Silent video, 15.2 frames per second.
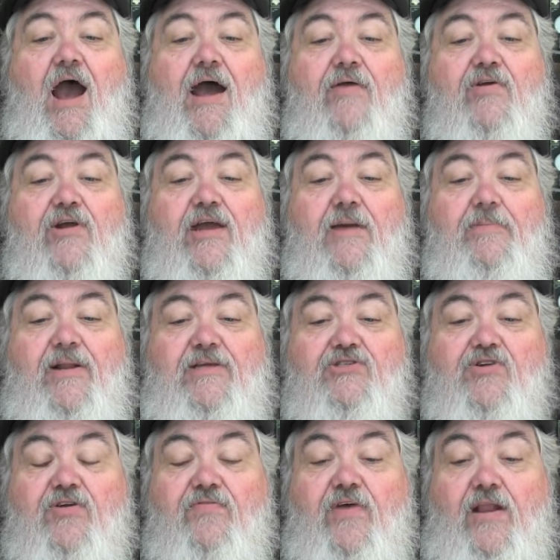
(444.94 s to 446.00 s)
Other
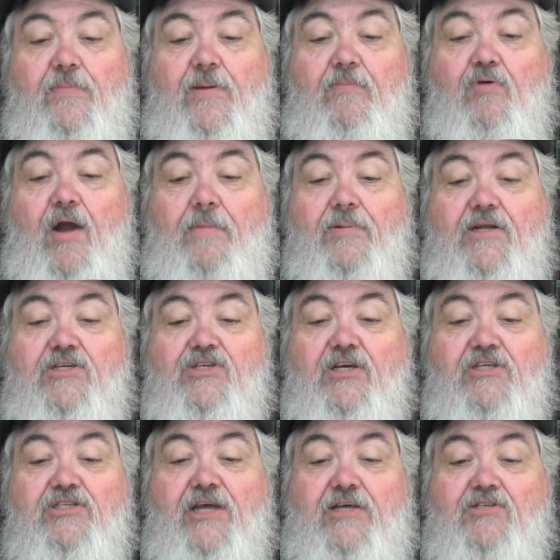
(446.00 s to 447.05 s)
companies are developing properties
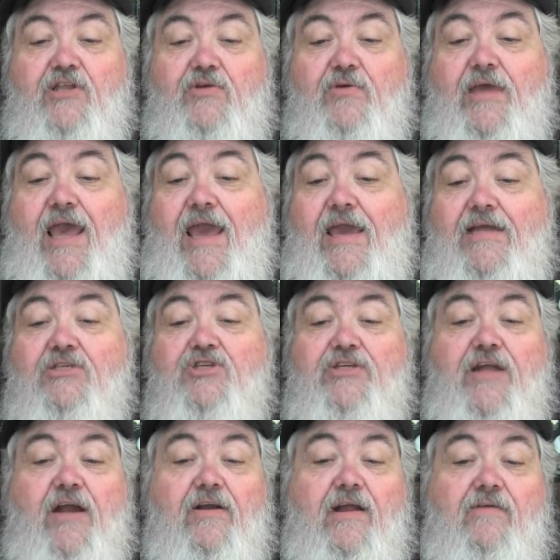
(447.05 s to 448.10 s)
such as Luke Cage,
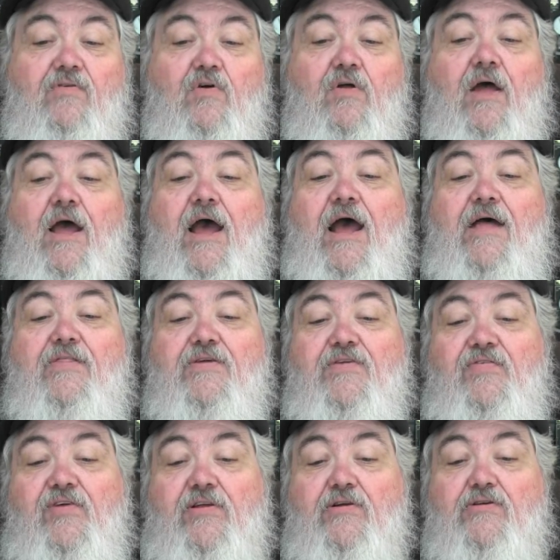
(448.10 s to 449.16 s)
Daredevil, The
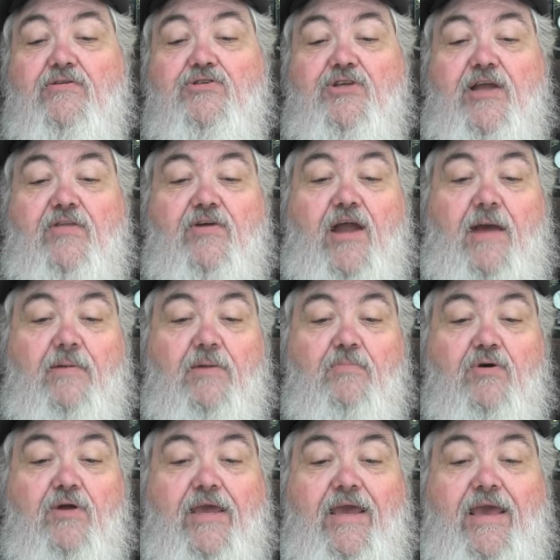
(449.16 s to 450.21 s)
Defenders, and other comic
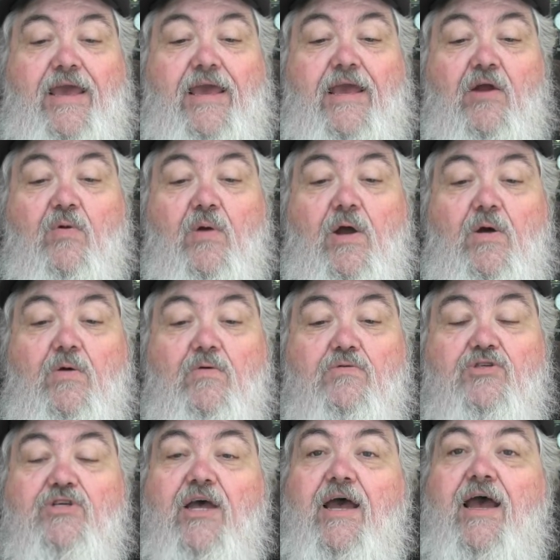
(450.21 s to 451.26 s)
book
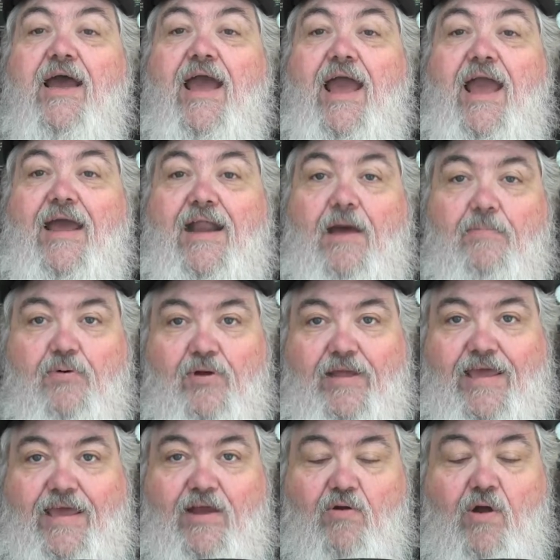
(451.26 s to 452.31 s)
heroes. And I'll put
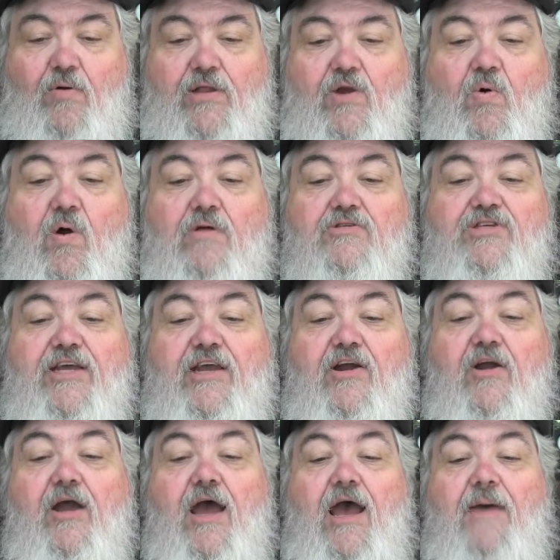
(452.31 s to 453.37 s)
hero in quotes
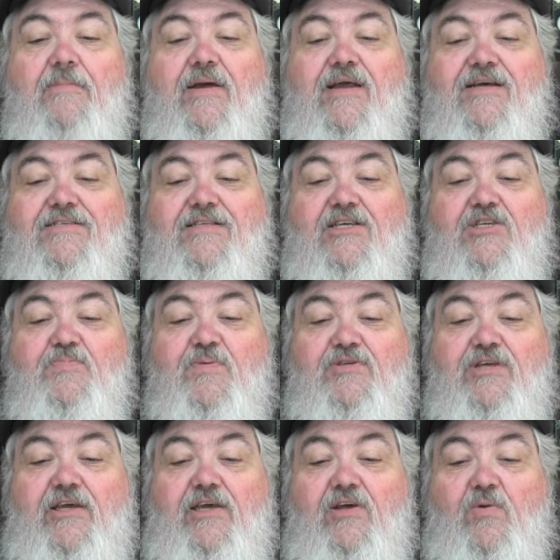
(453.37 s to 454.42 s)
here because this
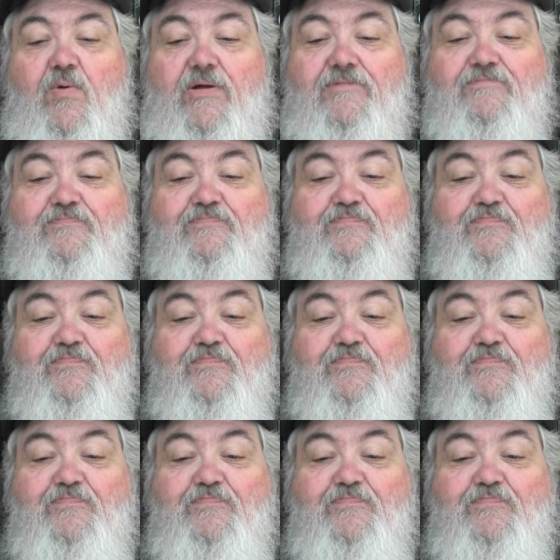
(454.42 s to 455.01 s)
particular one